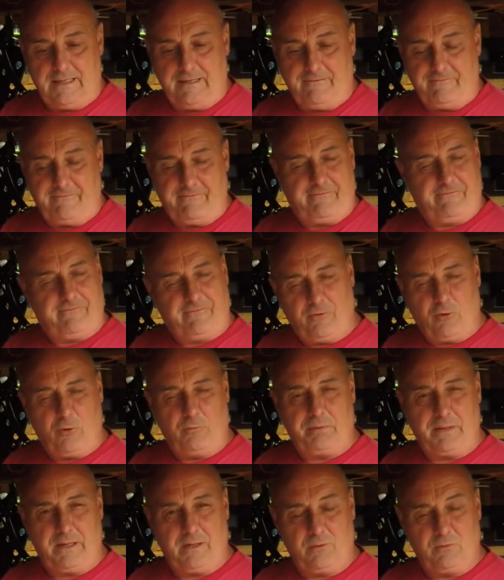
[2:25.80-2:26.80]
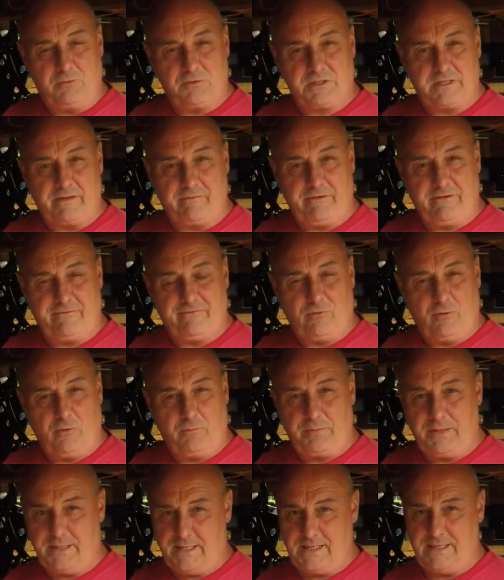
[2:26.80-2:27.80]

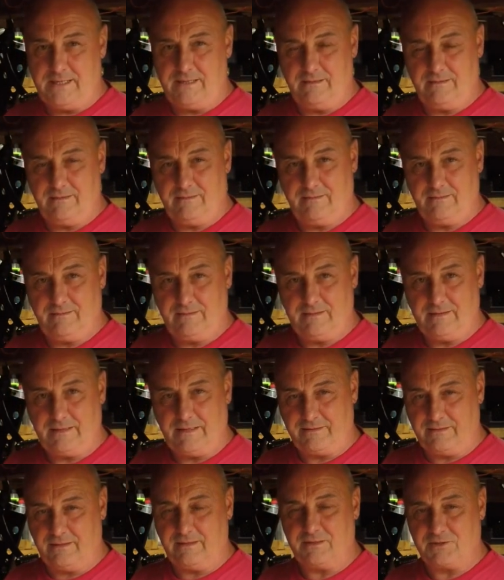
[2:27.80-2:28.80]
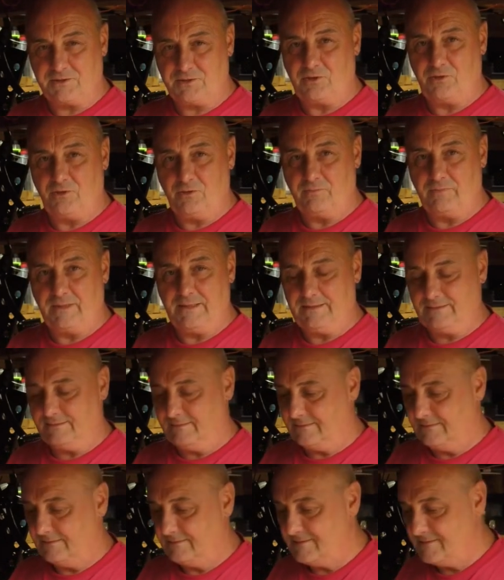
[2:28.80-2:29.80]
£4.74p, I think is the number.
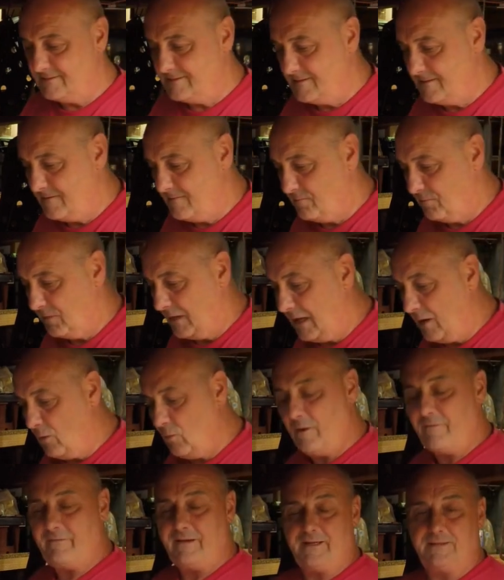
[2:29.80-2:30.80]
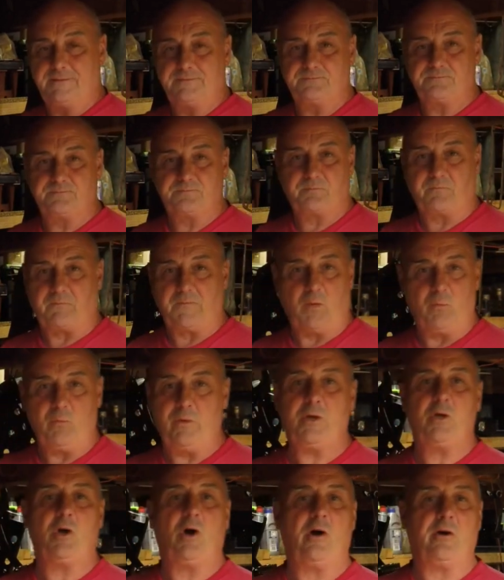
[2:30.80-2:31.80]
However,
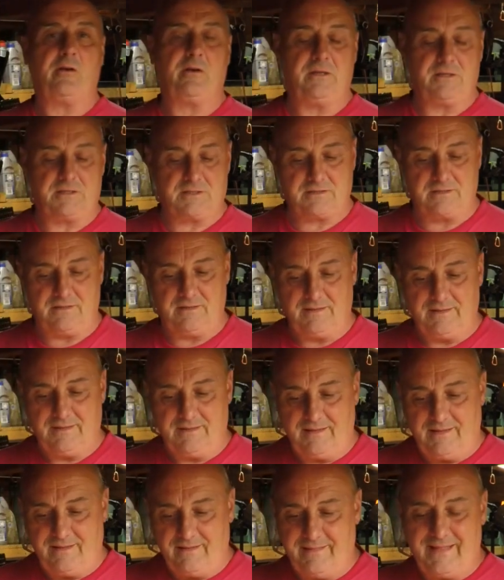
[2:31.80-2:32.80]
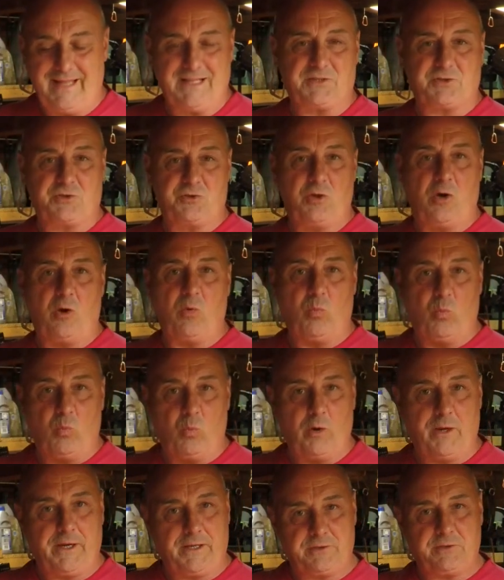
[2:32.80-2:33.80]
regardless, that's not
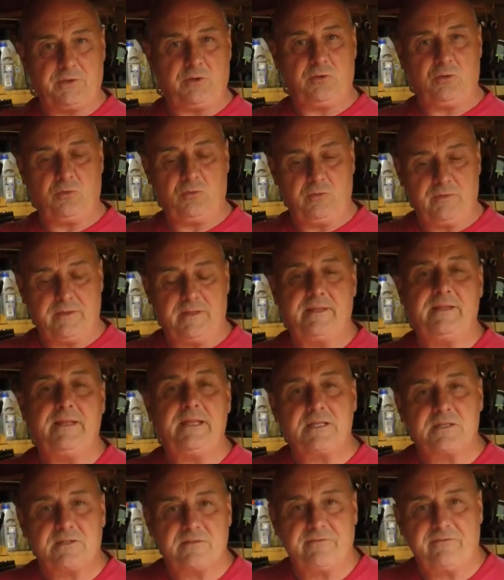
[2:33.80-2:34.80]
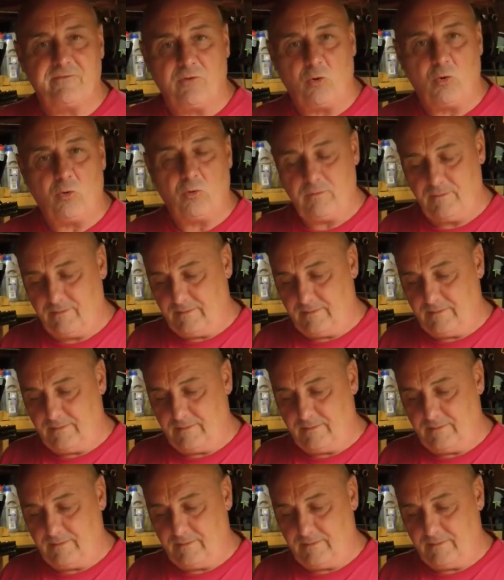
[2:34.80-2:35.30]
what I do this for.